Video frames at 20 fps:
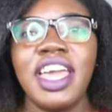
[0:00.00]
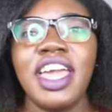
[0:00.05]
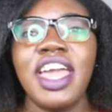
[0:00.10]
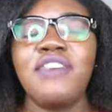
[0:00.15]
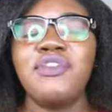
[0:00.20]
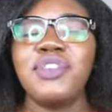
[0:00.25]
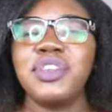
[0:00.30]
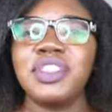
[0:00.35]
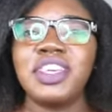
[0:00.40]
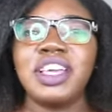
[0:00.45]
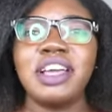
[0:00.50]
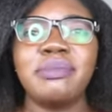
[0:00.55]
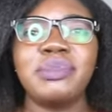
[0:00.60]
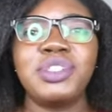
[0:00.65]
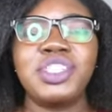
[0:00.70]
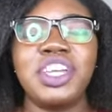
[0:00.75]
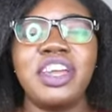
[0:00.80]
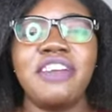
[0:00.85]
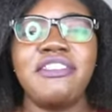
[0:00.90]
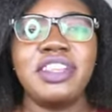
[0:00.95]
Everything I'm
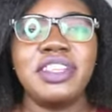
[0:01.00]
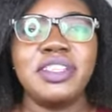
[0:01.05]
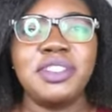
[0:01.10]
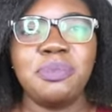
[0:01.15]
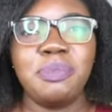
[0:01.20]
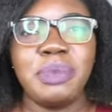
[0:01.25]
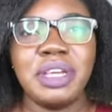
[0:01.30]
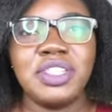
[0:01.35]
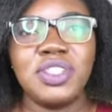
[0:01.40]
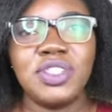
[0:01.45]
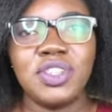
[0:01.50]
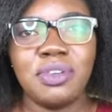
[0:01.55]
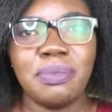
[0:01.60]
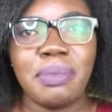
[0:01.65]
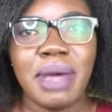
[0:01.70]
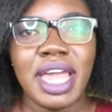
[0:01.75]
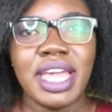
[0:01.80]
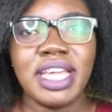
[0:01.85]
sharing is based on my